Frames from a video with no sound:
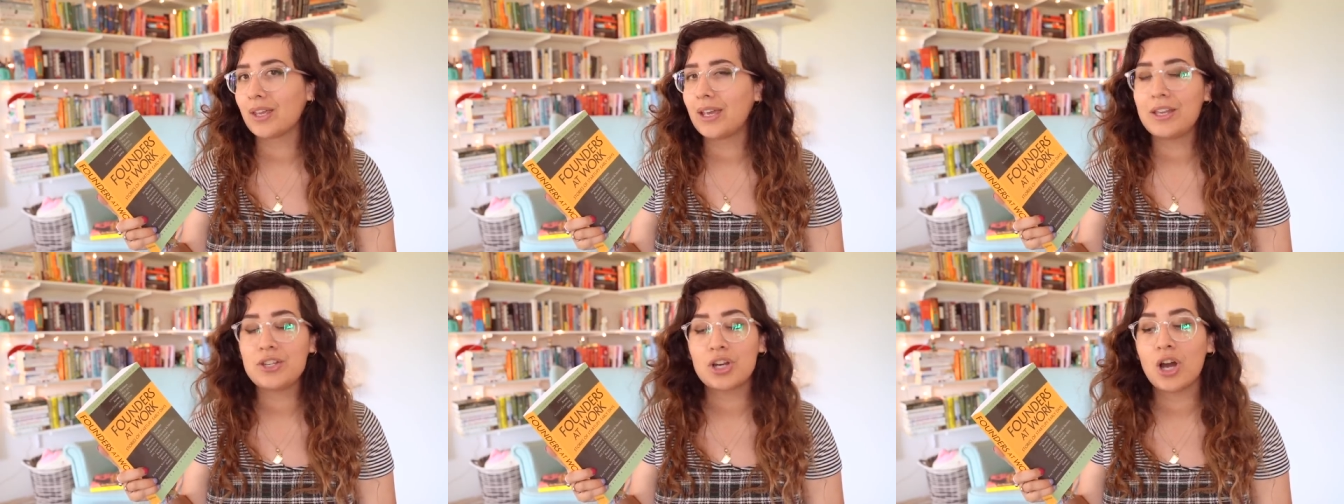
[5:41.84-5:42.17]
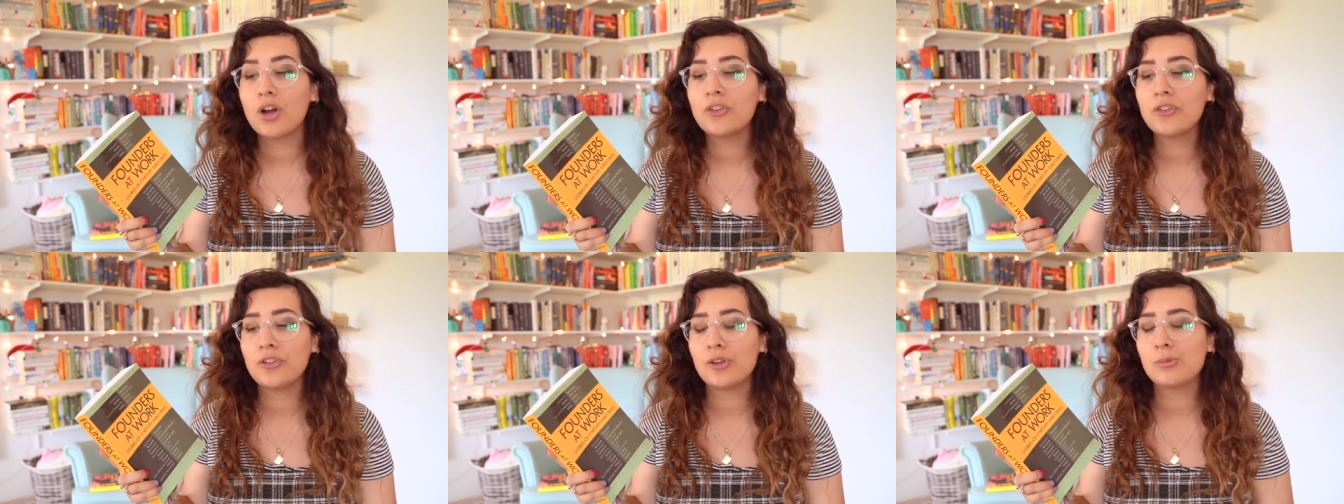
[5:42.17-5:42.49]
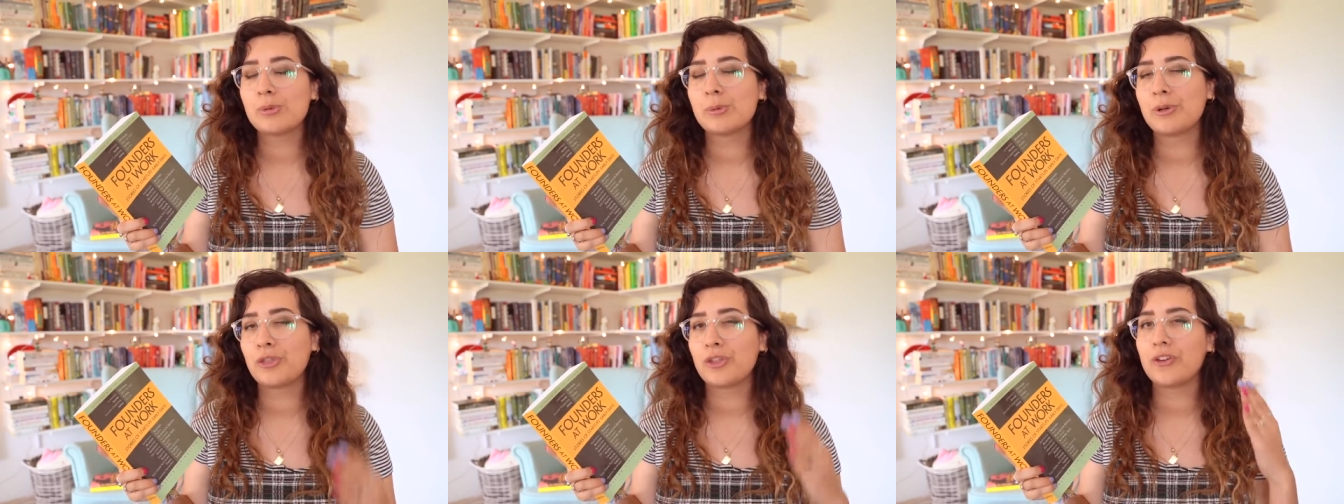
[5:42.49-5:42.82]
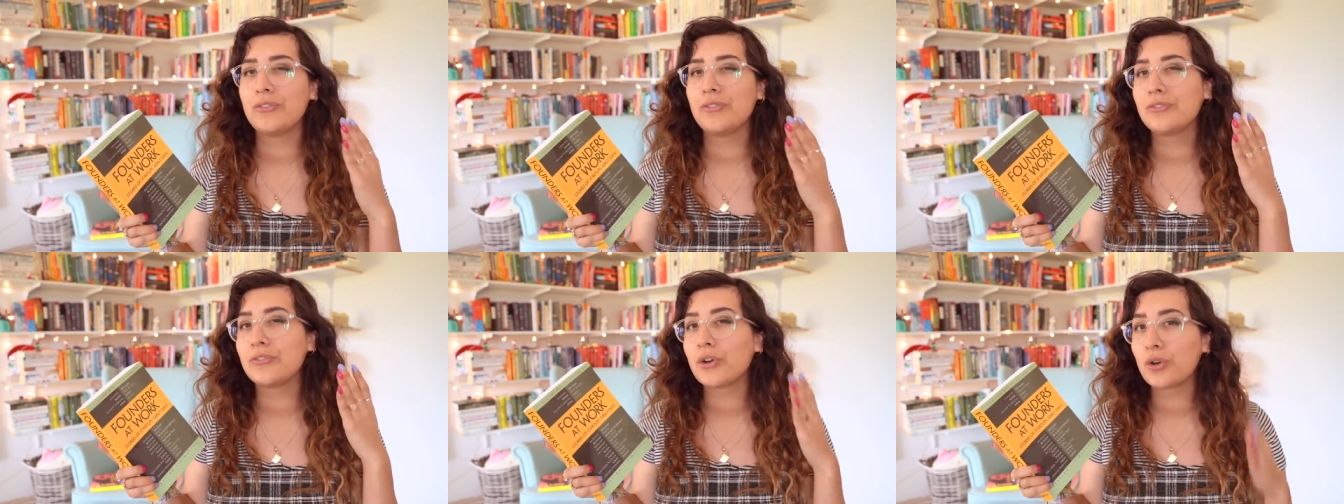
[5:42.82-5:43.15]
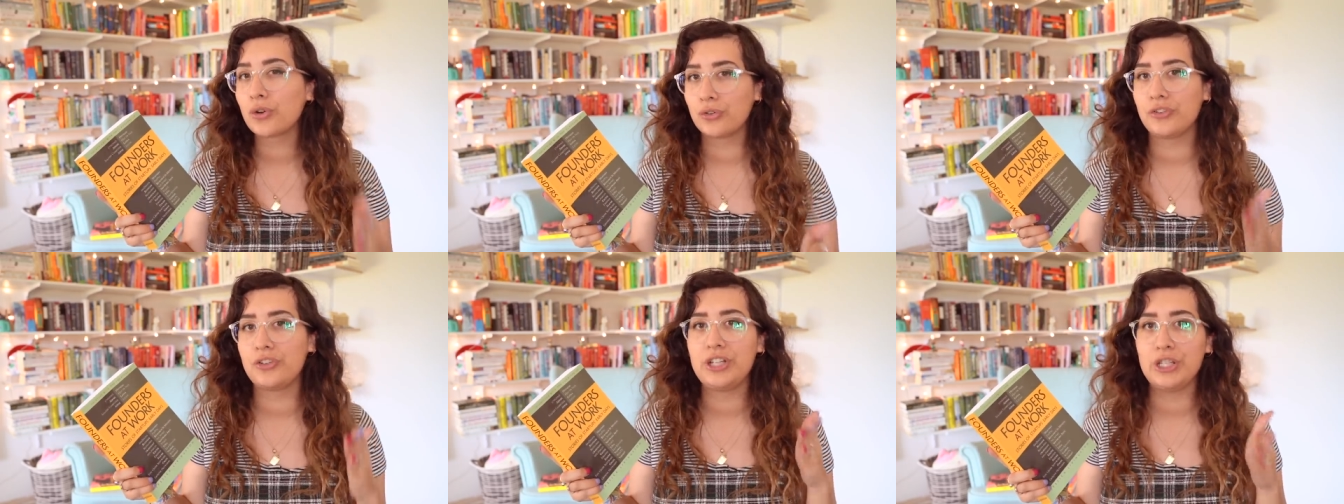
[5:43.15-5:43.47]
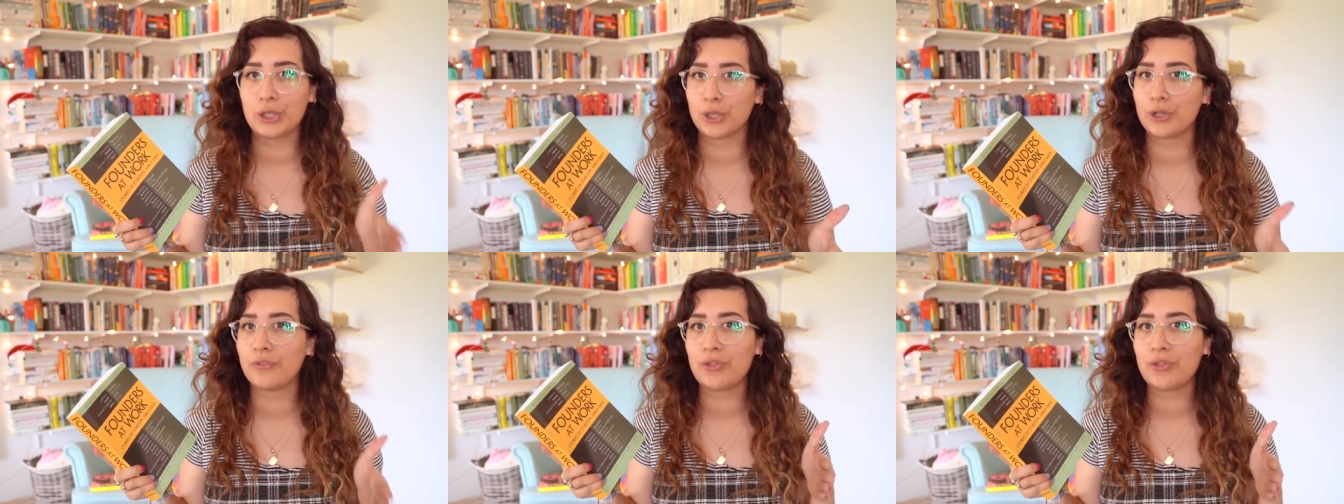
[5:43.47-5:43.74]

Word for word: and talks to them about the first year